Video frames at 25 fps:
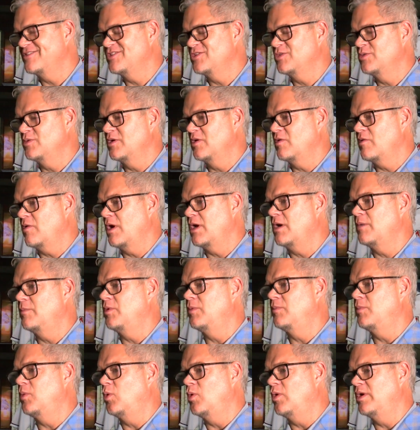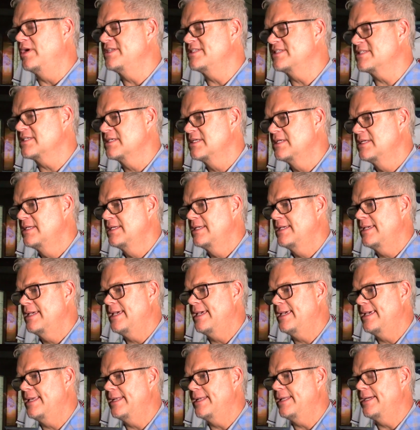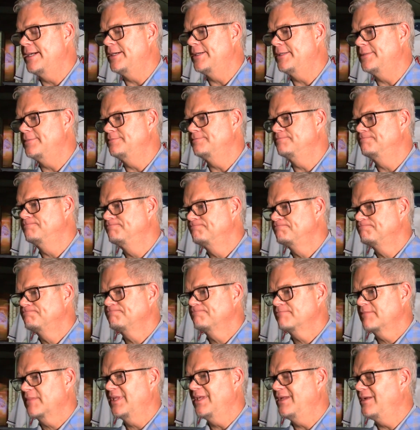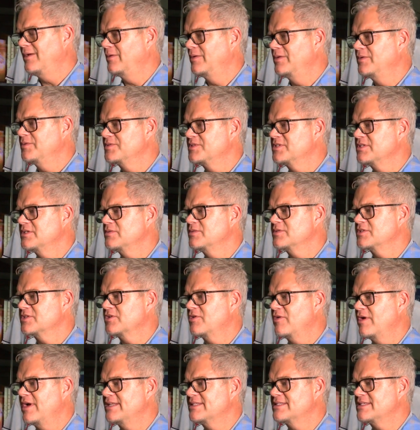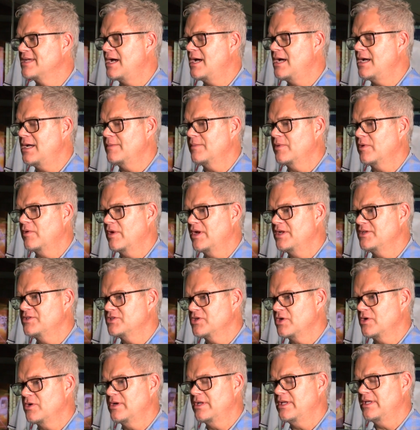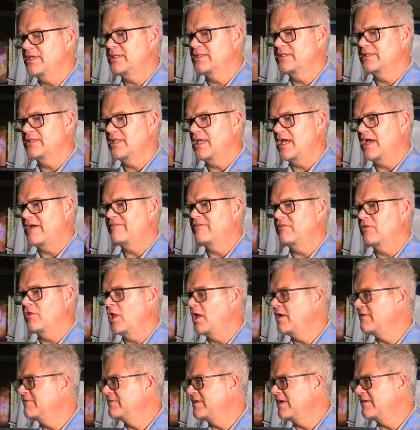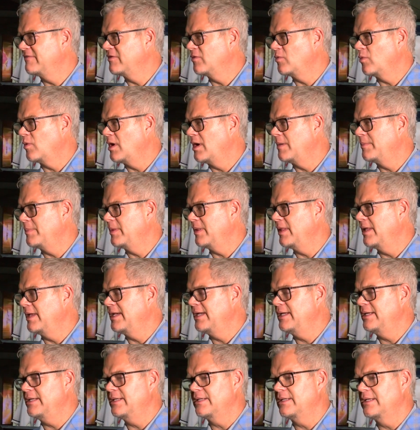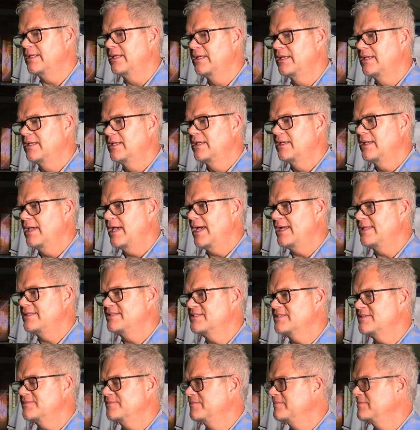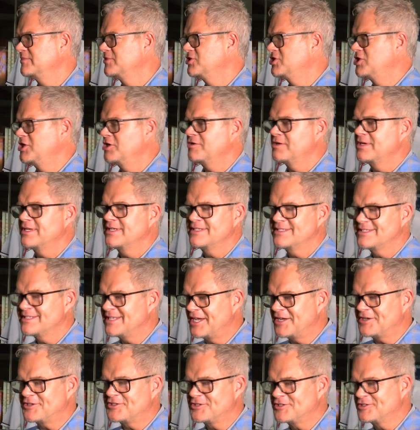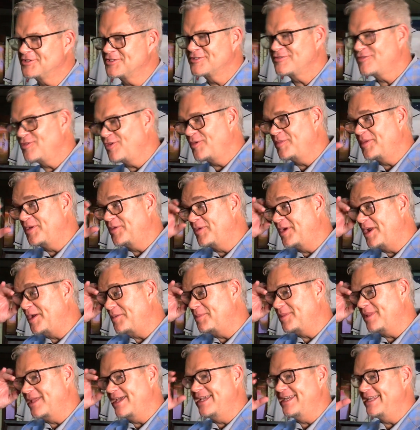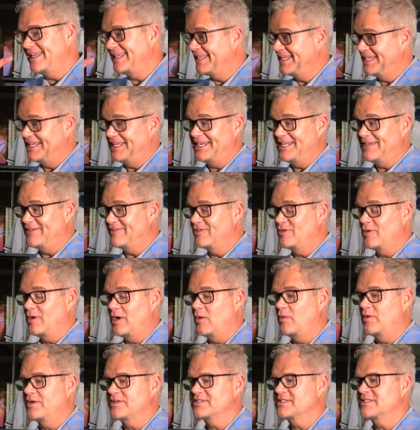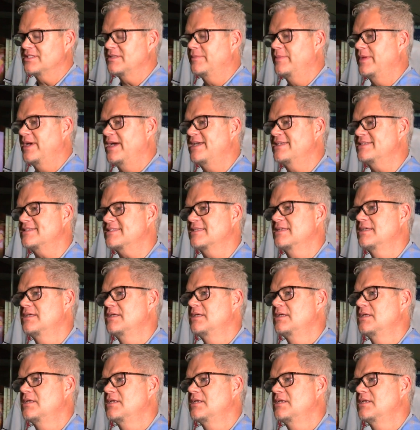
have two incredible boys, and um, you know, it was it was a great time, great journey, and I've loved everywhere I played and had some cheering sections for me when I played again, even though I wasn't the best.